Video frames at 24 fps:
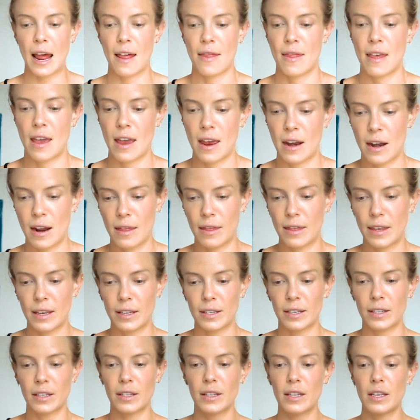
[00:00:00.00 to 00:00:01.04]
And then
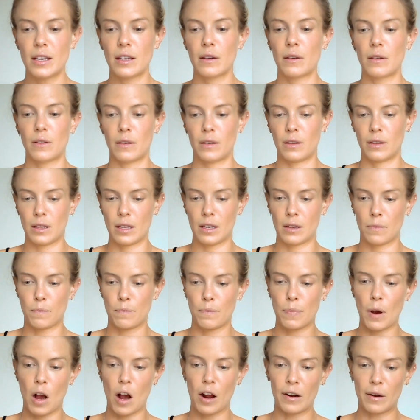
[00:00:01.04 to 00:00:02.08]
this is the
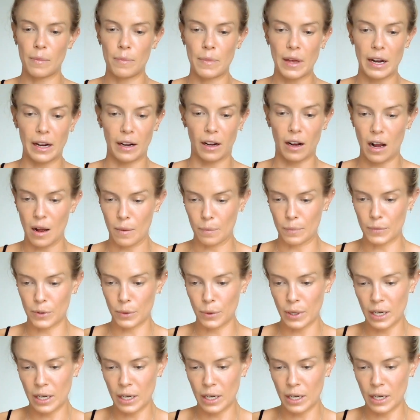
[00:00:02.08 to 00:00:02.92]
bottom that it comes